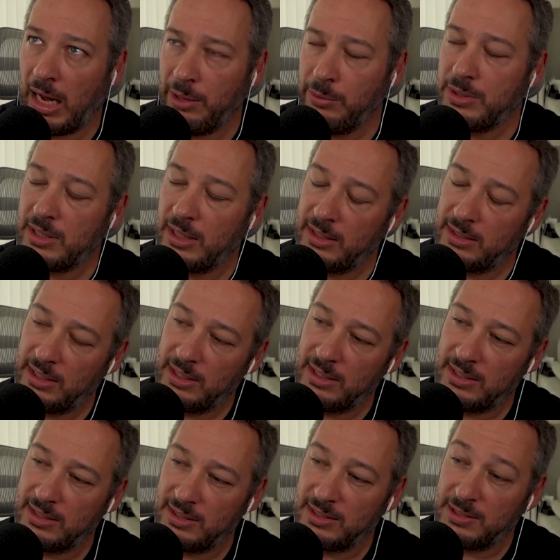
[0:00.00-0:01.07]
would say it
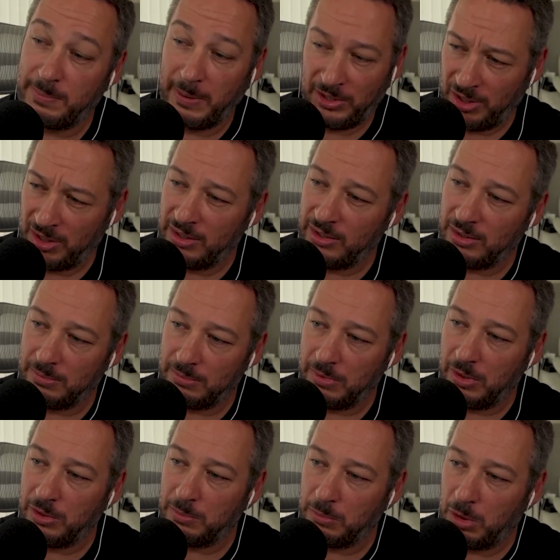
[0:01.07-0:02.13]
is, especially
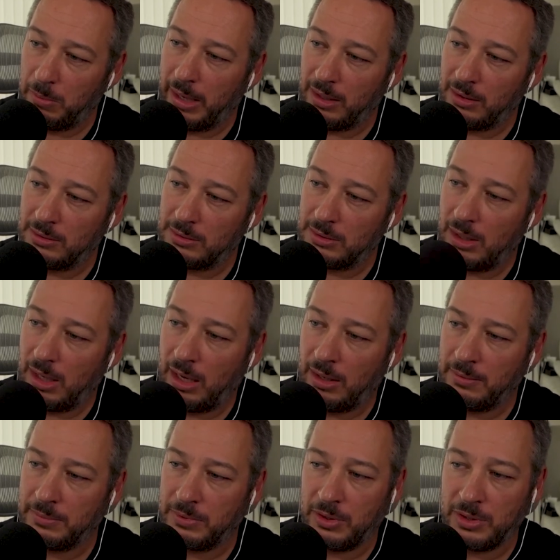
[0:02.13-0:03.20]
on mobile,
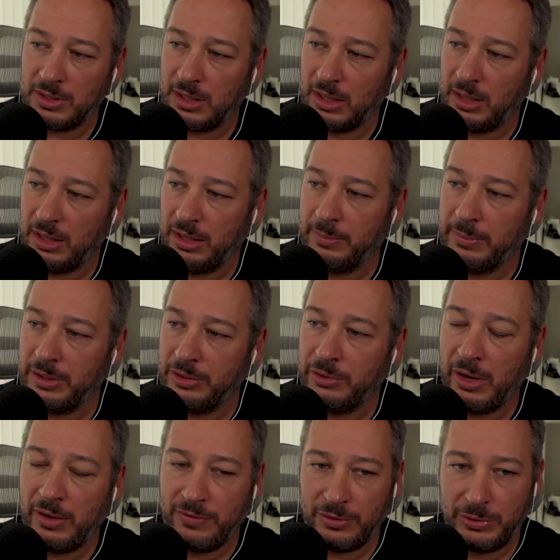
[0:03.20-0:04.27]
because you
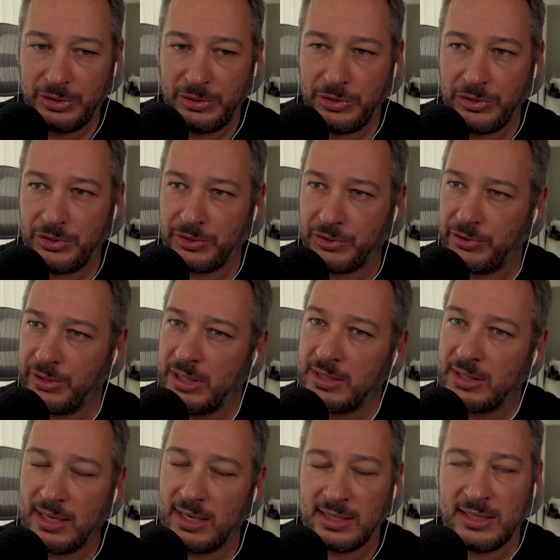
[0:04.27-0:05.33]
have a reduced screen
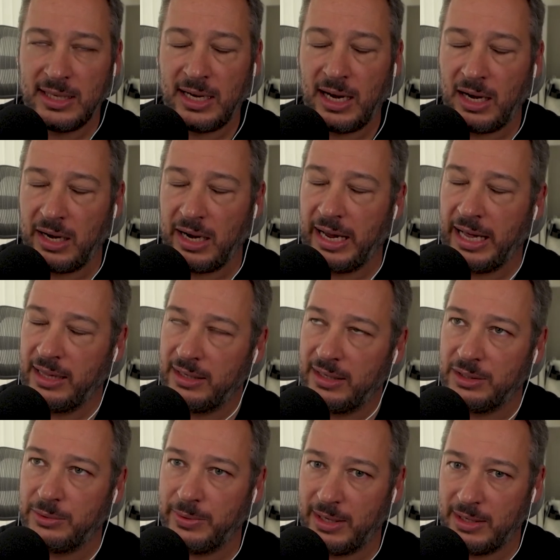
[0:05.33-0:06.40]
size, and there are
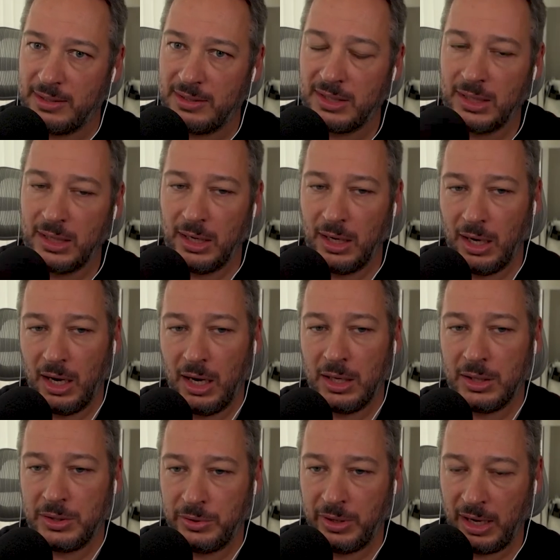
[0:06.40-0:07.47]
elegant ways
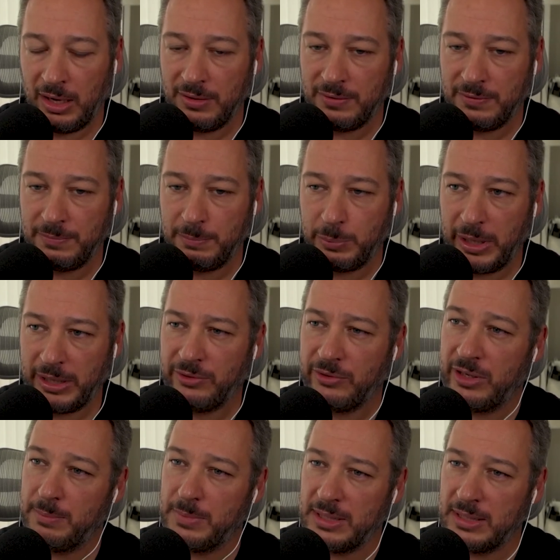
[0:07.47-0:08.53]
to have
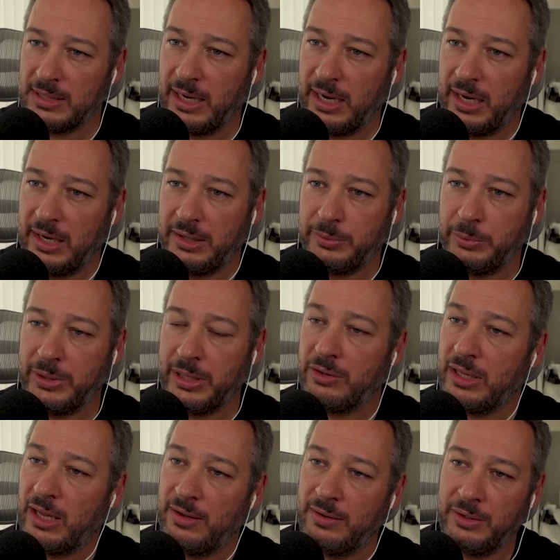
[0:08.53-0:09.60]
breadcrumbs in there
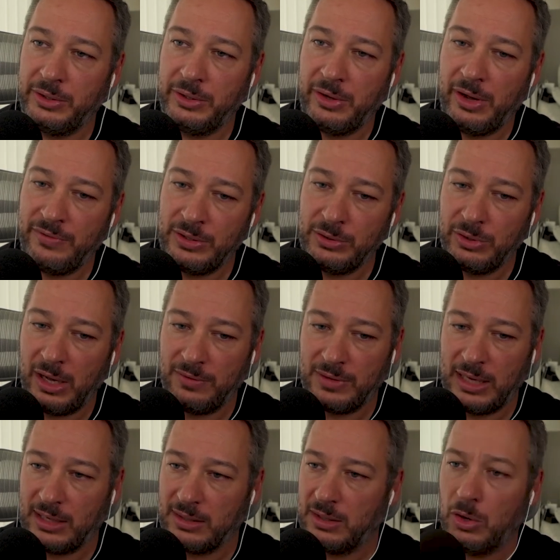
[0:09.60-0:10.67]
without you having to have
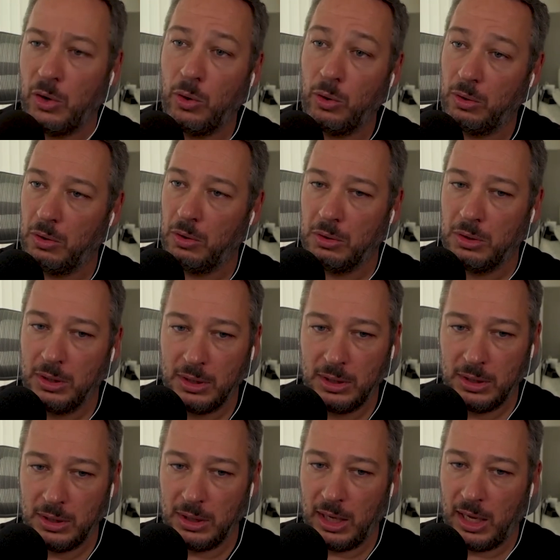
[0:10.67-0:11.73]
like the whole
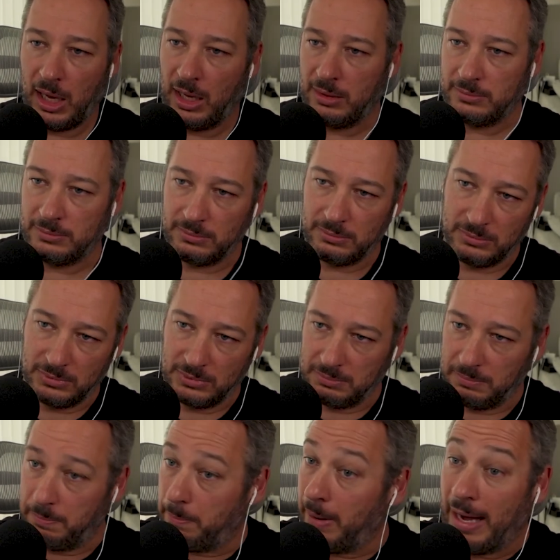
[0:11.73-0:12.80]

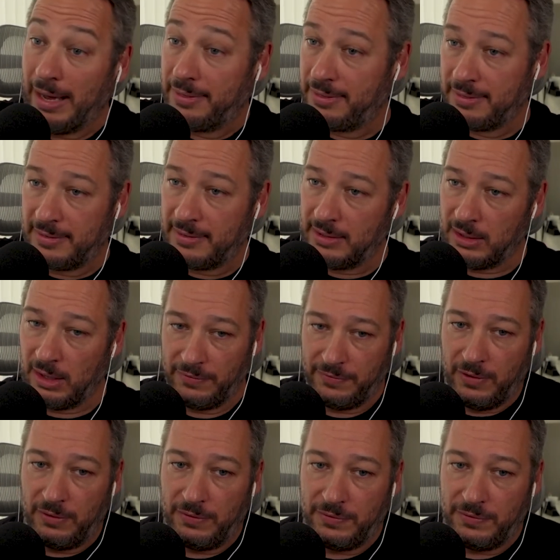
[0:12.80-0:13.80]
path of